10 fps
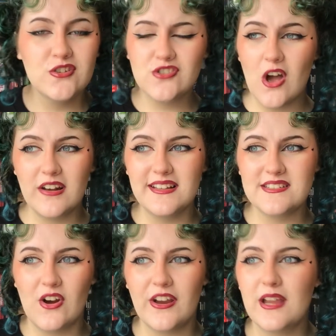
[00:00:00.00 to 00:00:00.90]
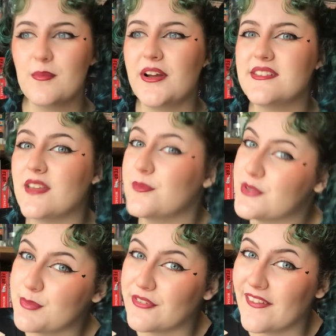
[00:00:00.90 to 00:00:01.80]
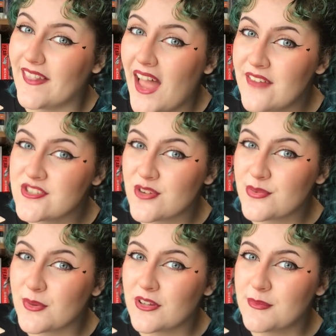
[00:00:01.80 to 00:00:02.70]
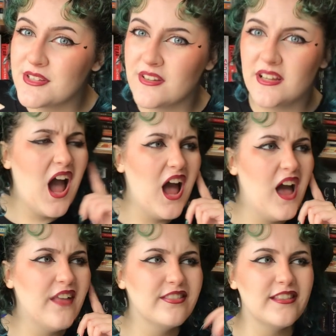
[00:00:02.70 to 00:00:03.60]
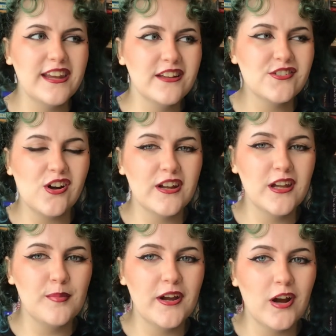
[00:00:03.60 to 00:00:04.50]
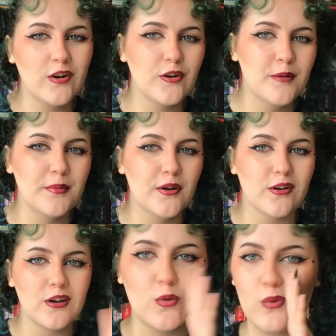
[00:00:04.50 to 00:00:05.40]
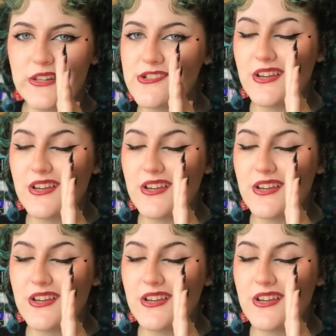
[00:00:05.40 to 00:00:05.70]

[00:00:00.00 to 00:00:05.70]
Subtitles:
Sean is talking about some super fun live shows we're going to be doing, and Lee is talking about our group book, which